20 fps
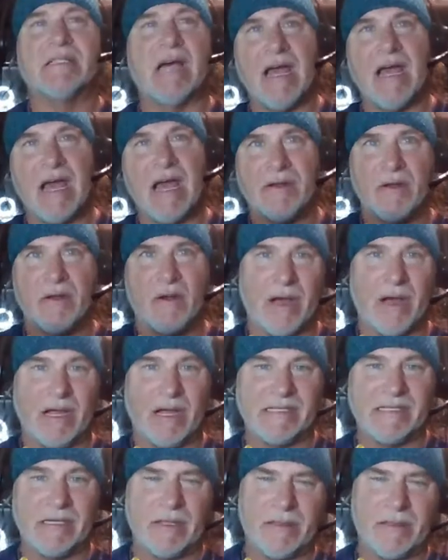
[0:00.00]
I had no
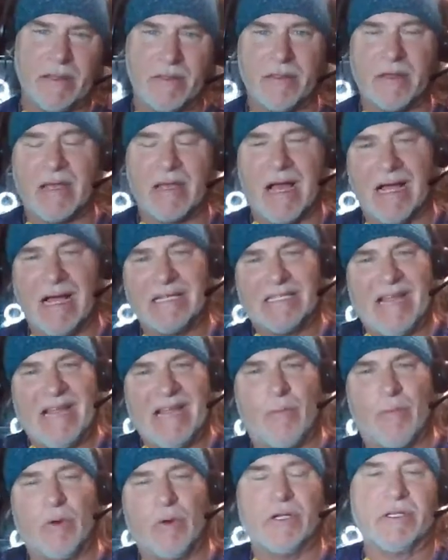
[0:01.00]
idea then the guy's
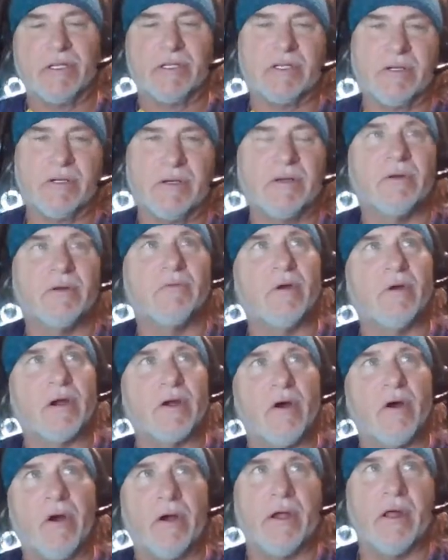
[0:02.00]
name was
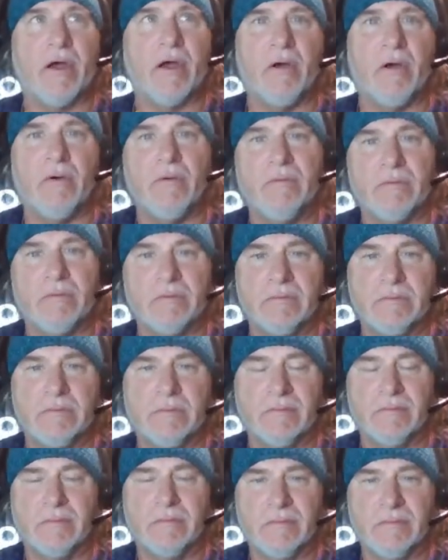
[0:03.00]
Ricardo.
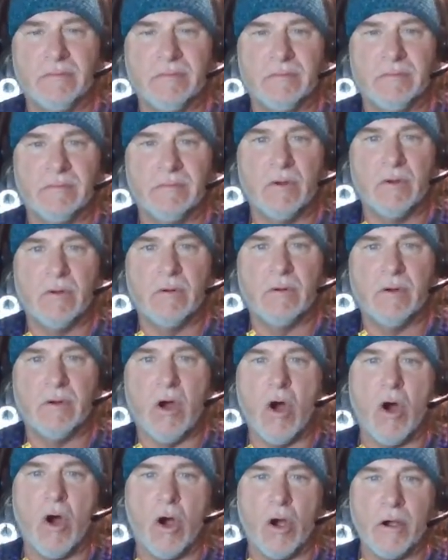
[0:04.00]

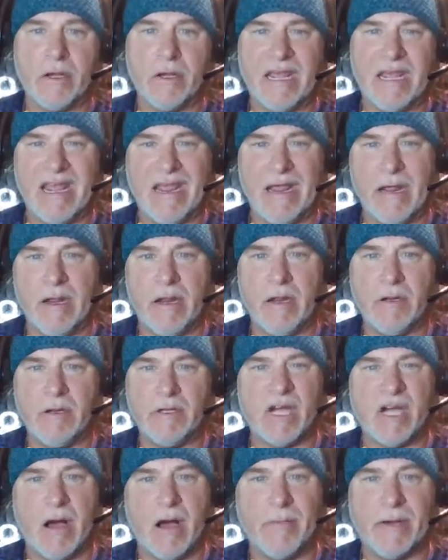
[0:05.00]
Hard king,
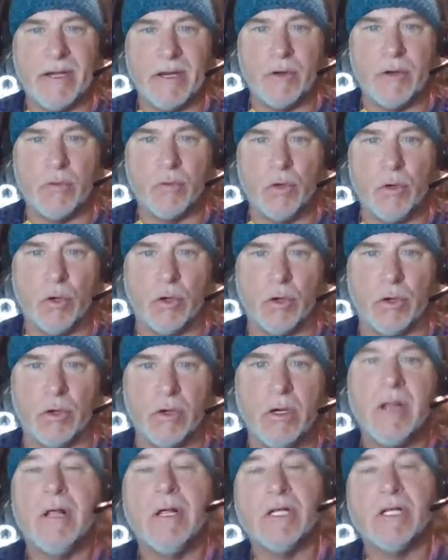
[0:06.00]
dominant
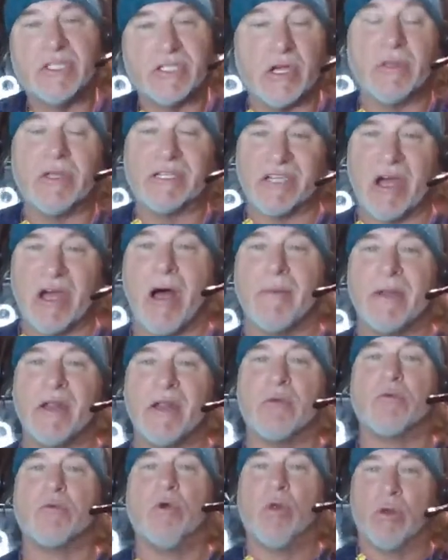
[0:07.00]
ruler. So the
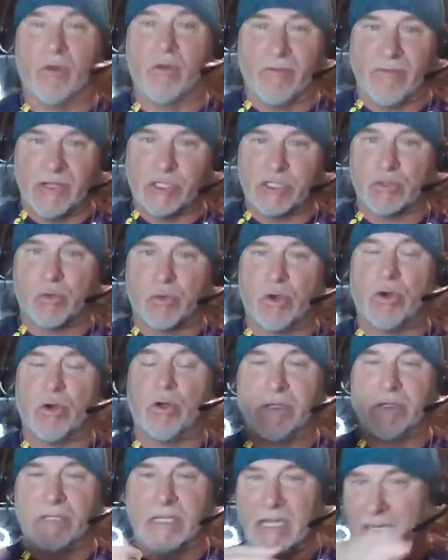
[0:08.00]
dominant ruler of this
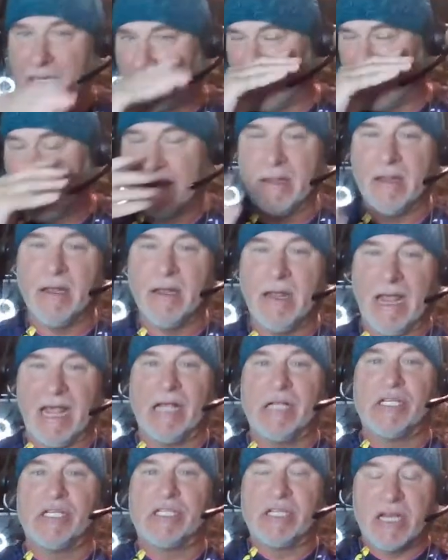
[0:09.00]
world
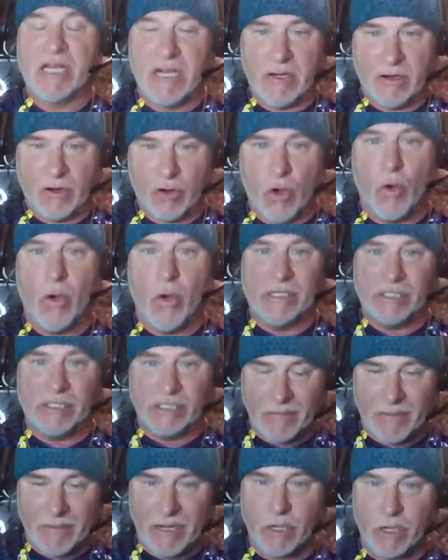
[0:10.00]
is going
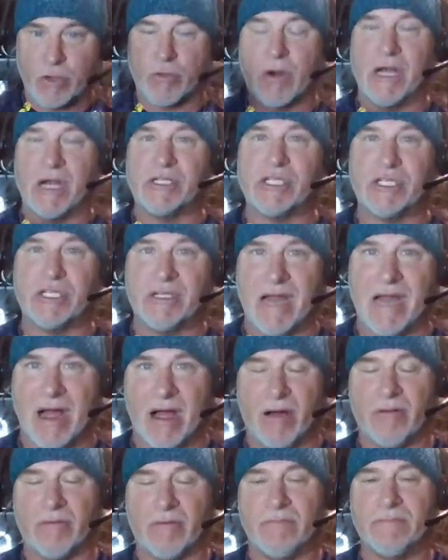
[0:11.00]
to be crushed
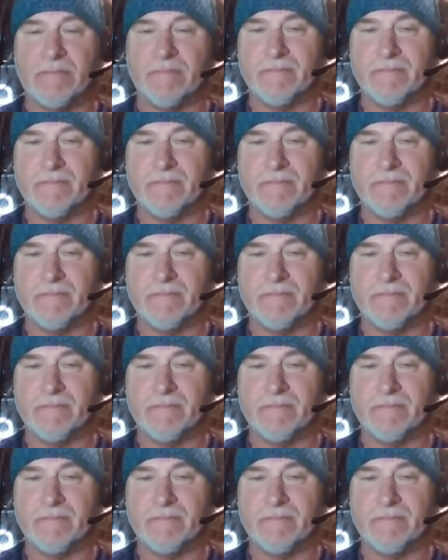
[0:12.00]
now.